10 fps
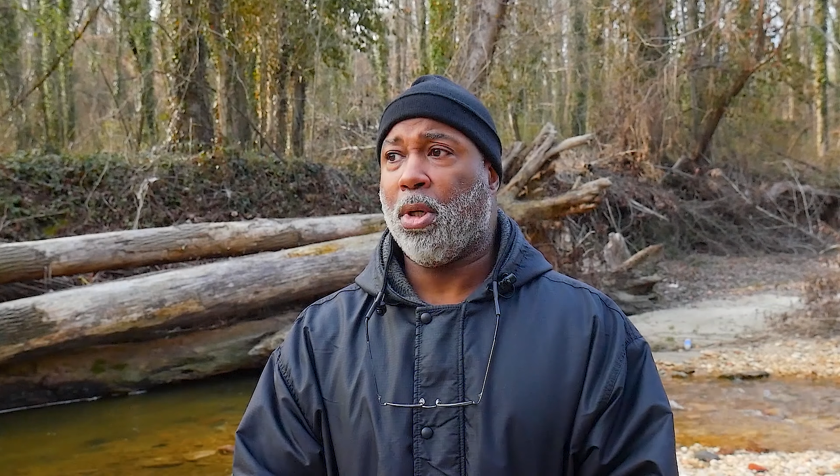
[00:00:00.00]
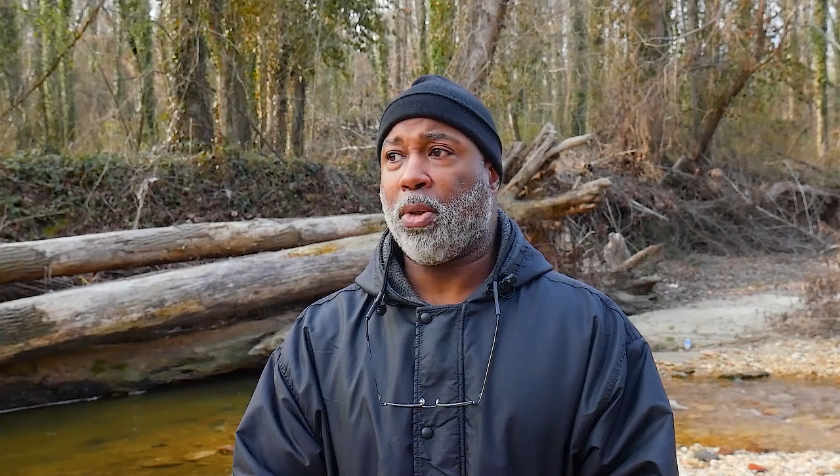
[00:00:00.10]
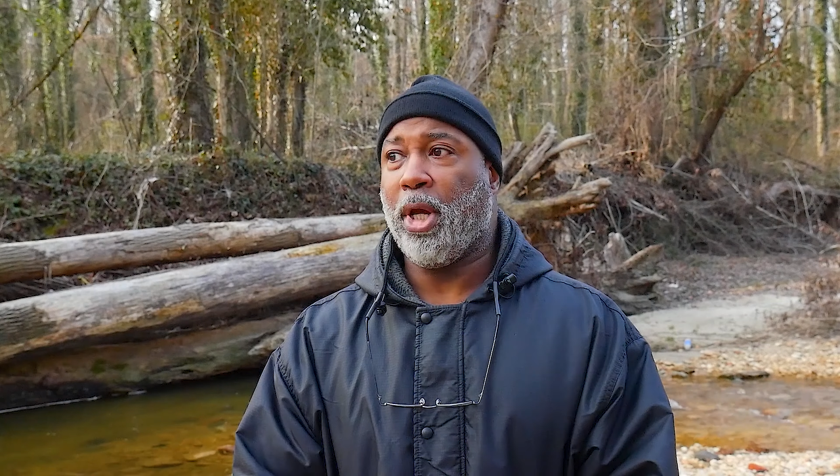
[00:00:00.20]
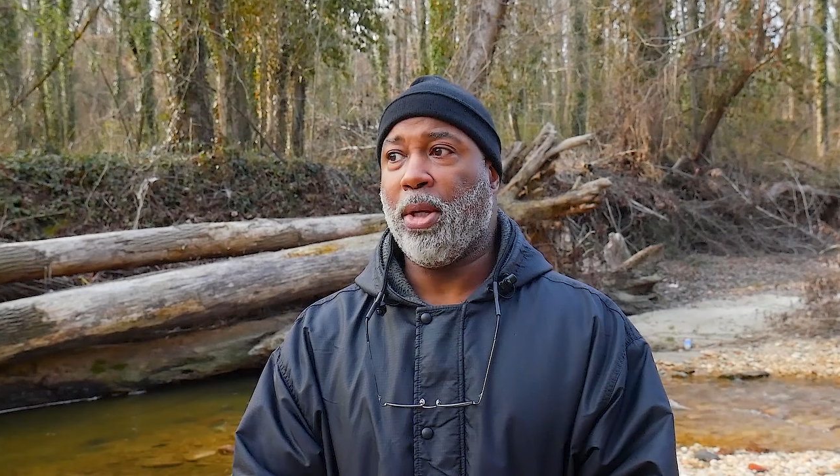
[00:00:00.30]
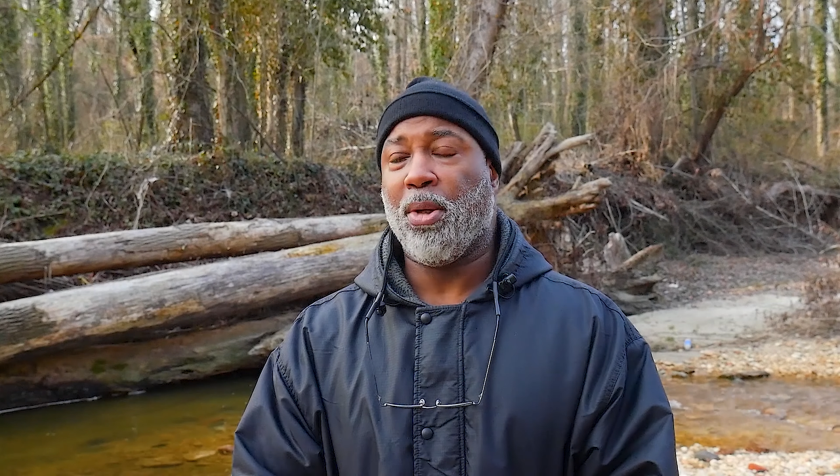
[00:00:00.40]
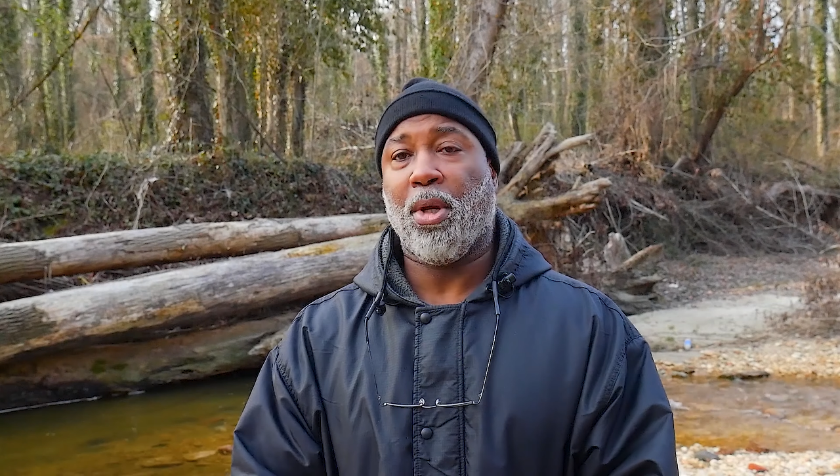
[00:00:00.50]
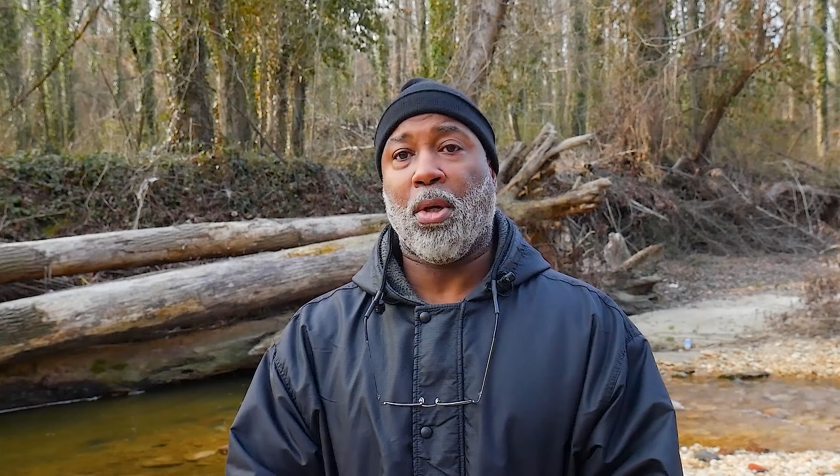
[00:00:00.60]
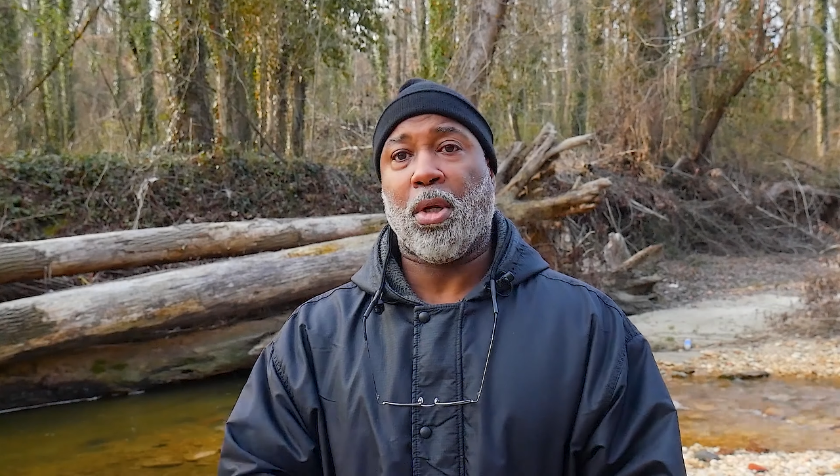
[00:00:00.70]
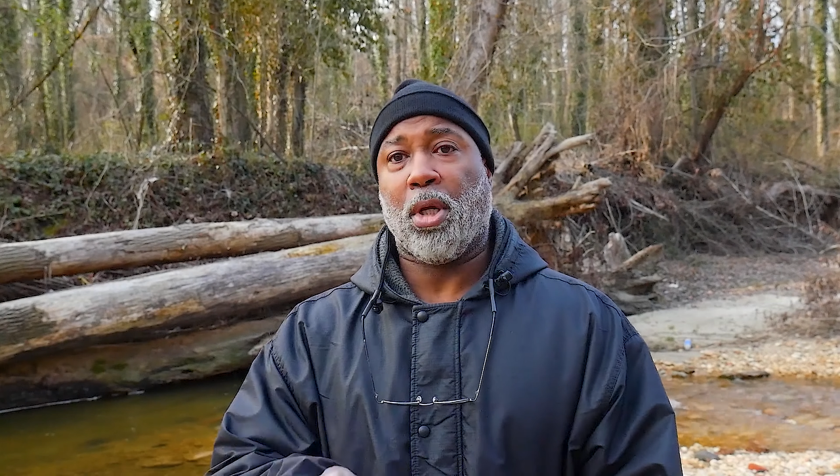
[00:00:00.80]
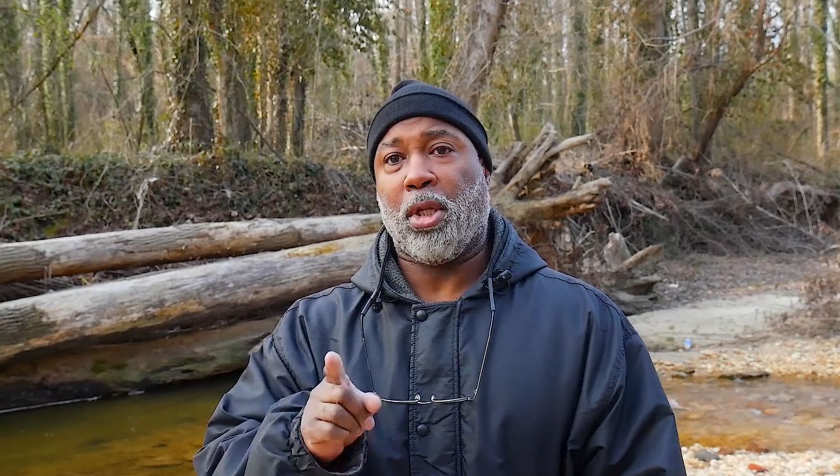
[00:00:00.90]
Okay,
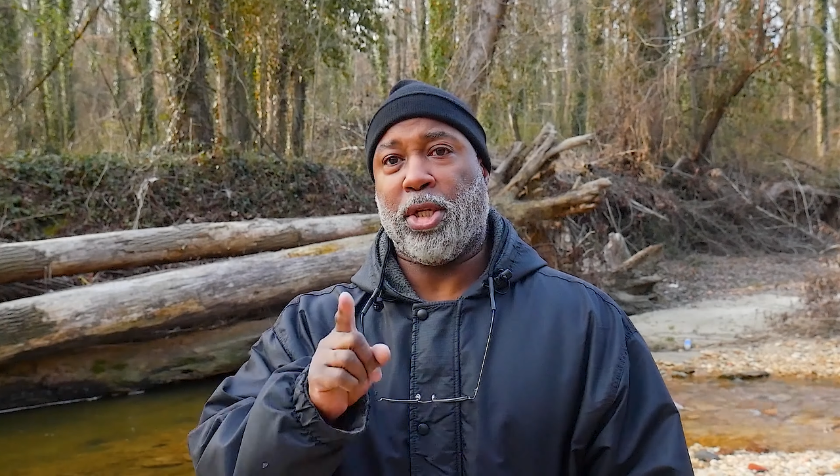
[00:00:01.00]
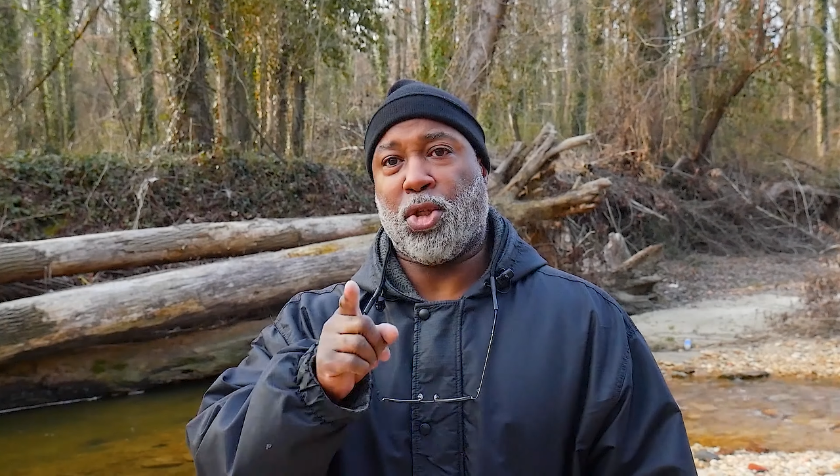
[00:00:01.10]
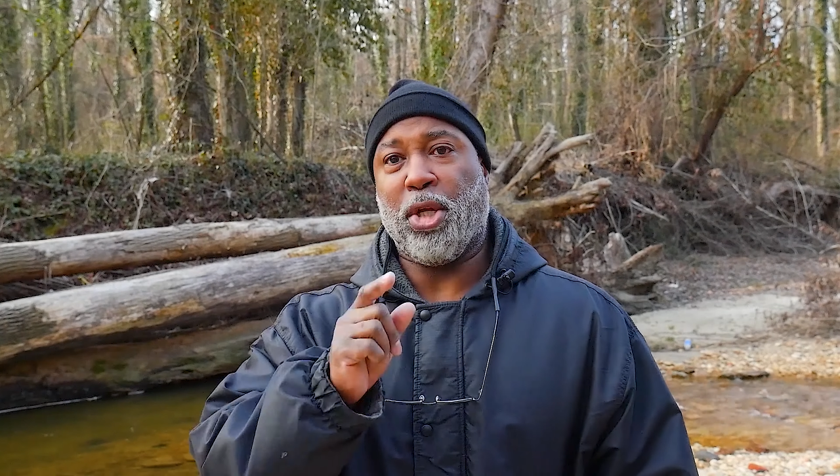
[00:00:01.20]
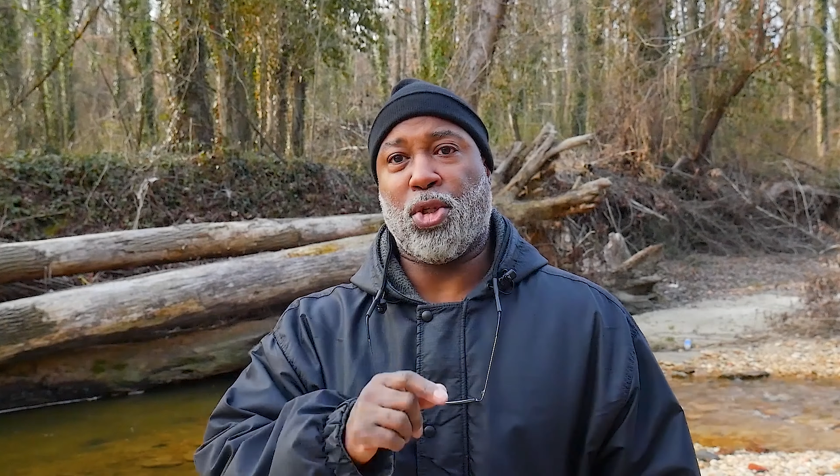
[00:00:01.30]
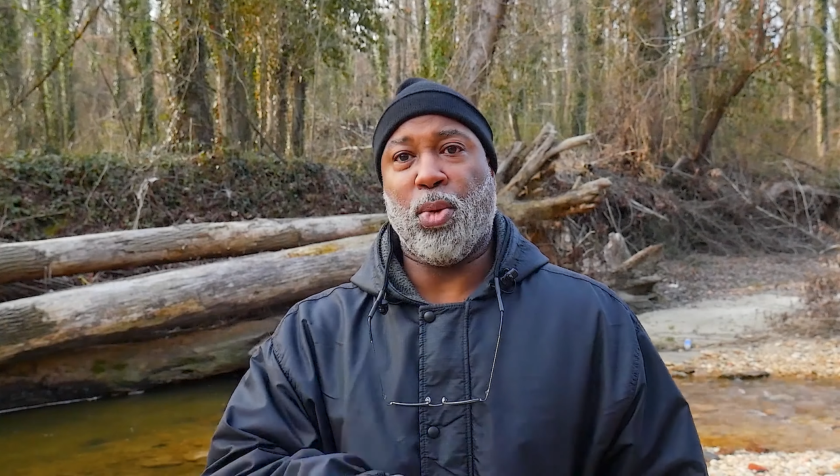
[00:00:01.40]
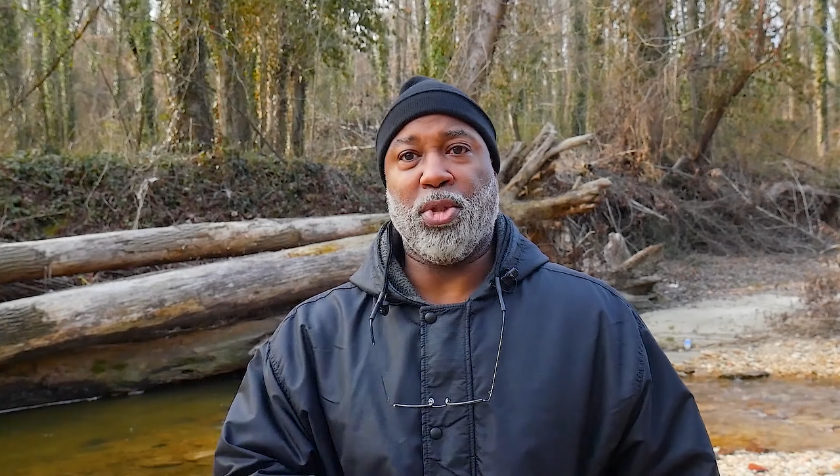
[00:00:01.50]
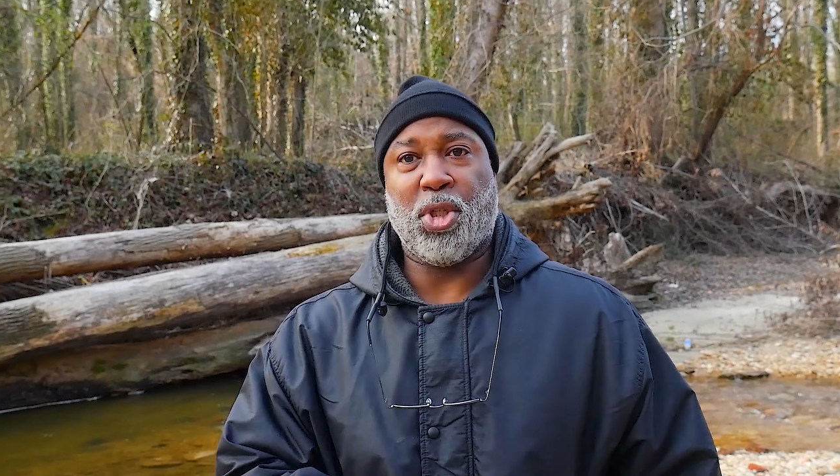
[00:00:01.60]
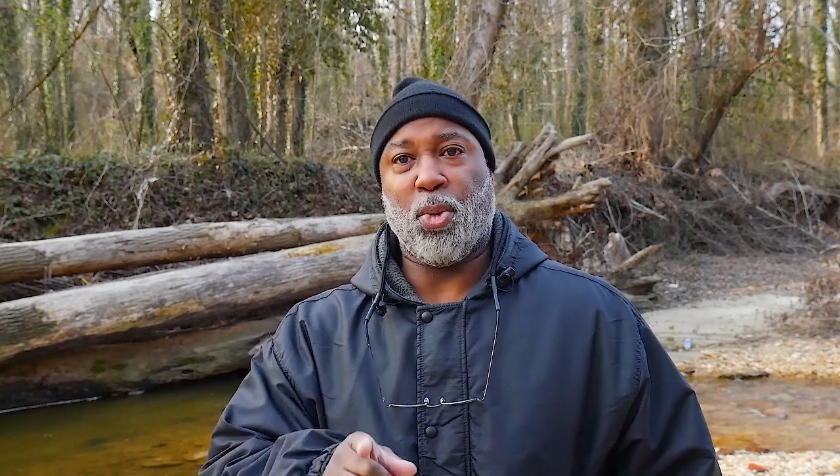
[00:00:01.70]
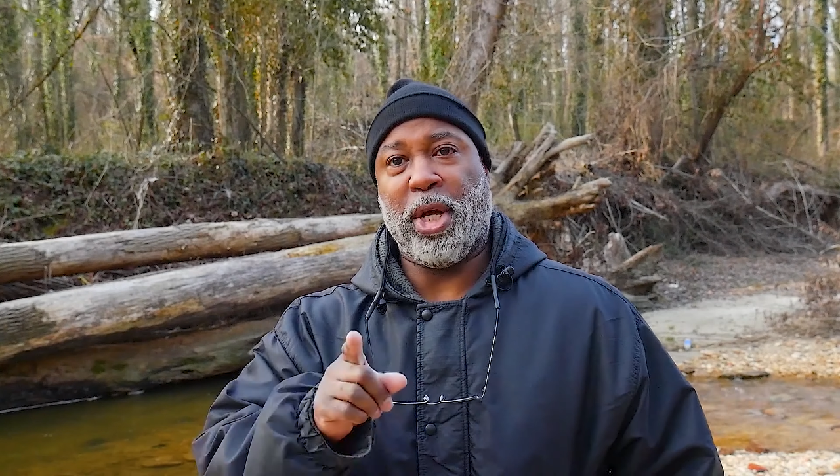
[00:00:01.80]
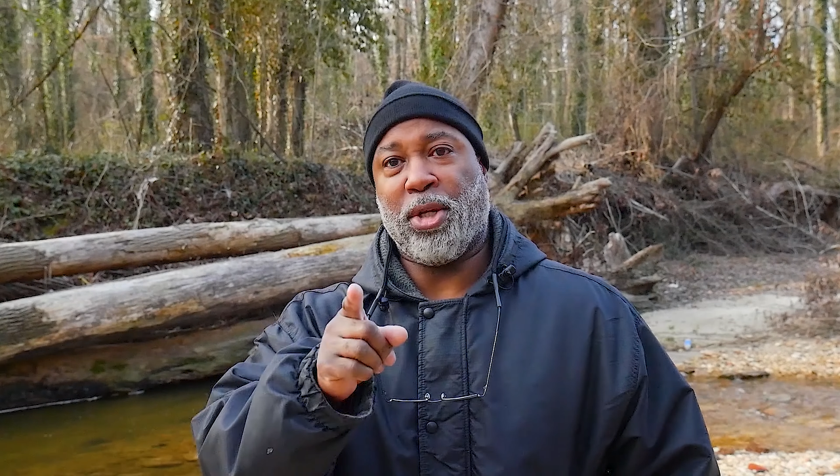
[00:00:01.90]
let's get to it and
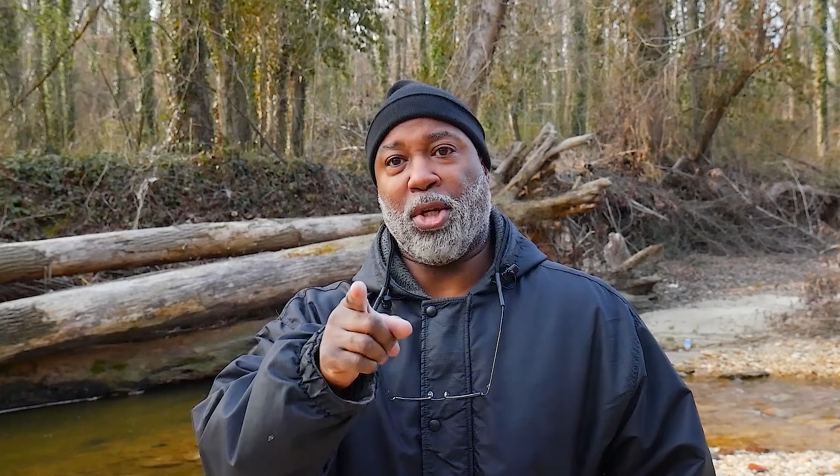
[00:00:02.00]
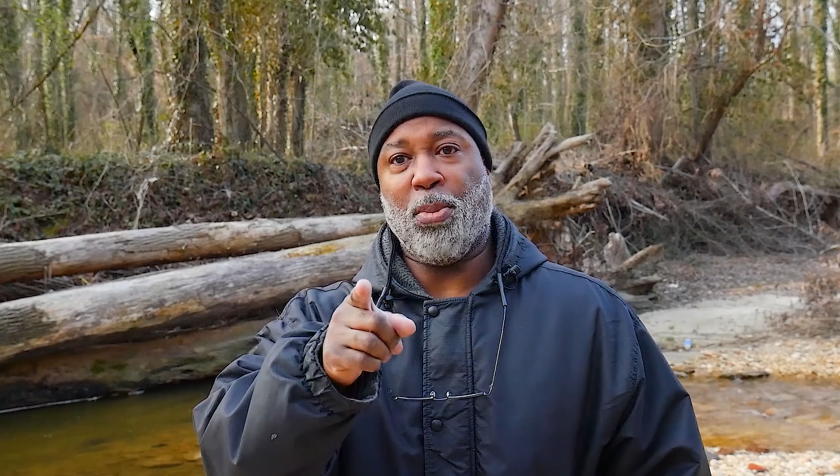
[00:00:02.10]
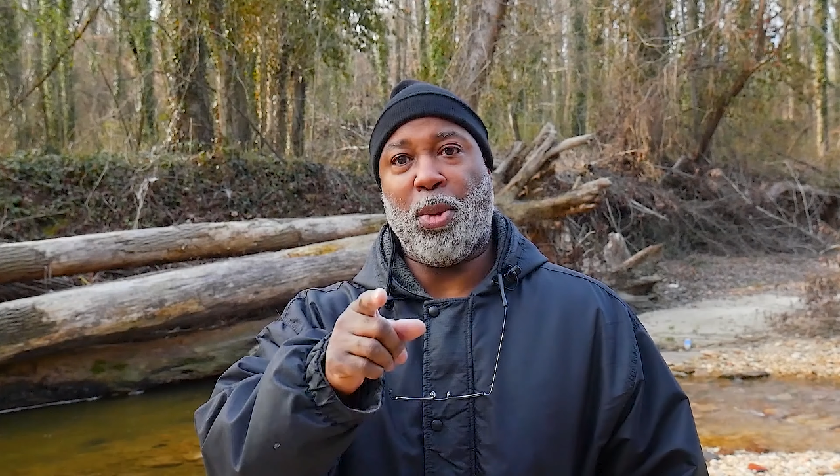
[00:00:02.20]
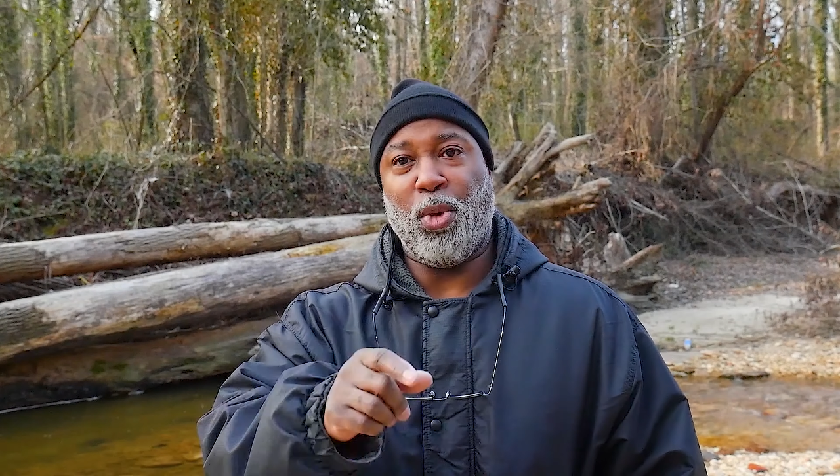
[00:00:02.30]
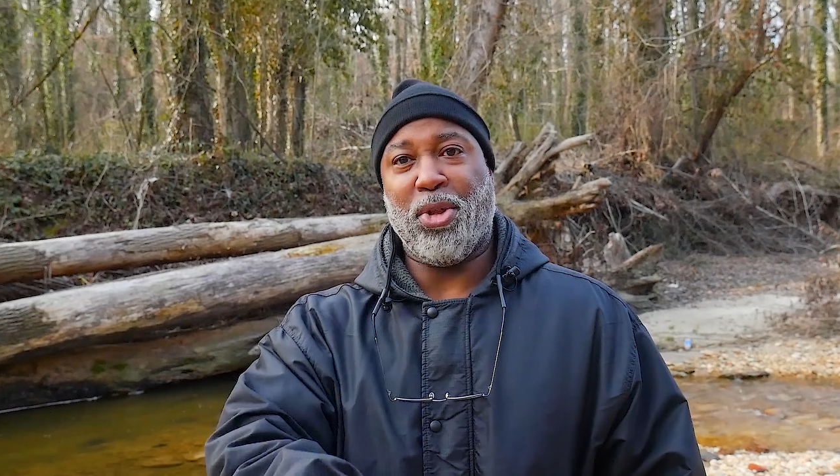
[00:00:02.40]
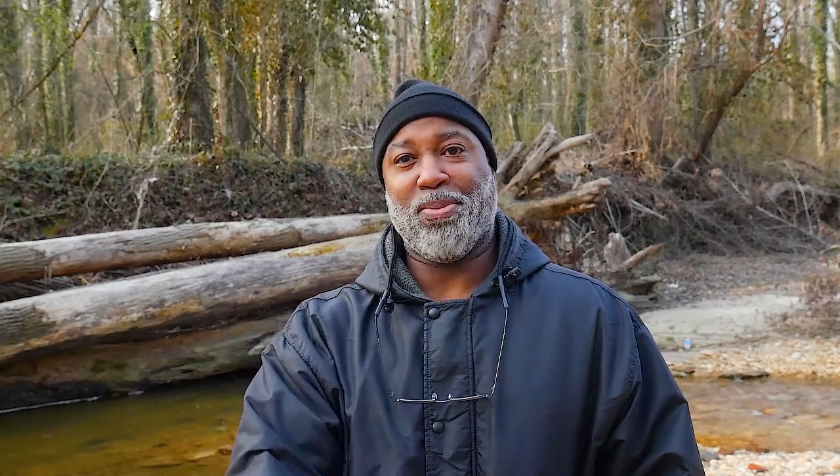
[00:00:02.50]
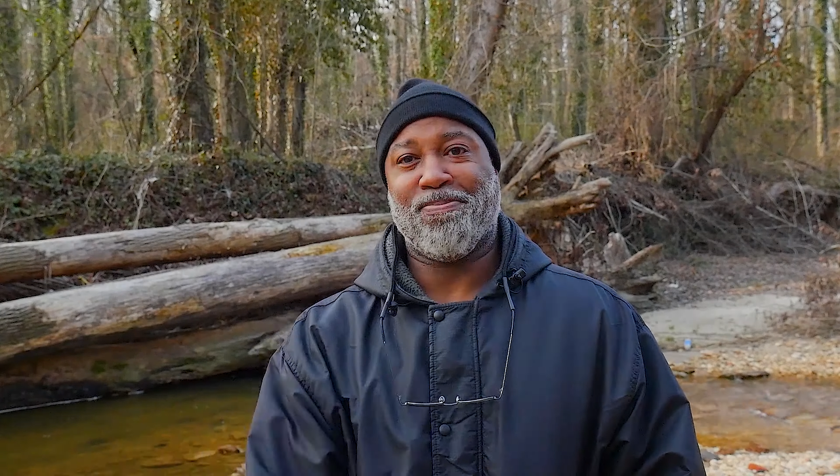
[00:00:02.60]
see what I can come up with.